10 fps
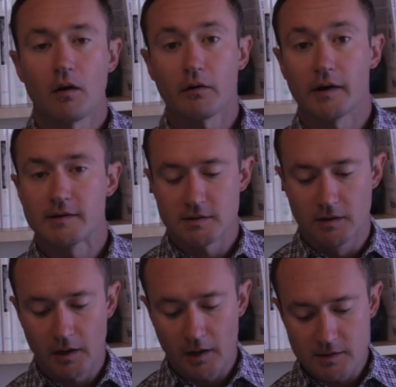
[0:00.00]
Alright,
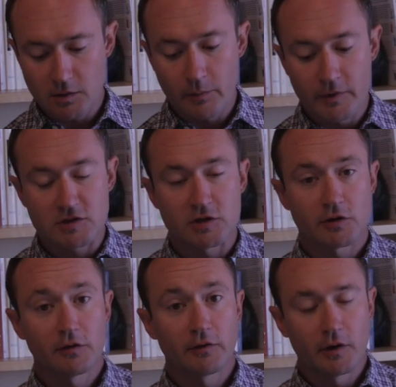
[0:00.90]
so I mentioned
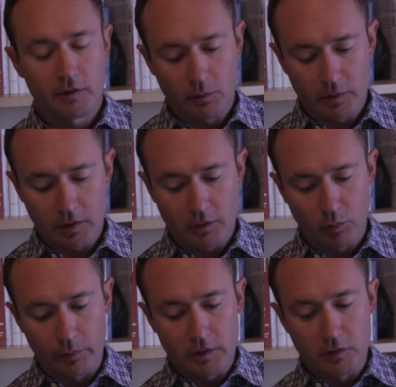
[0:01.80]
earlier that we
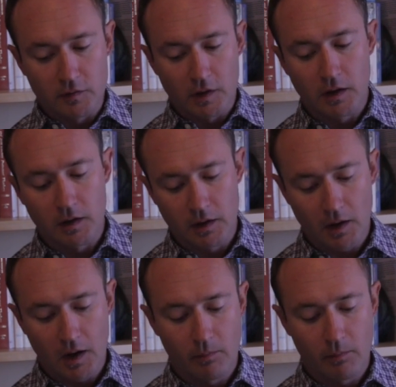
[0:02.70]
will be using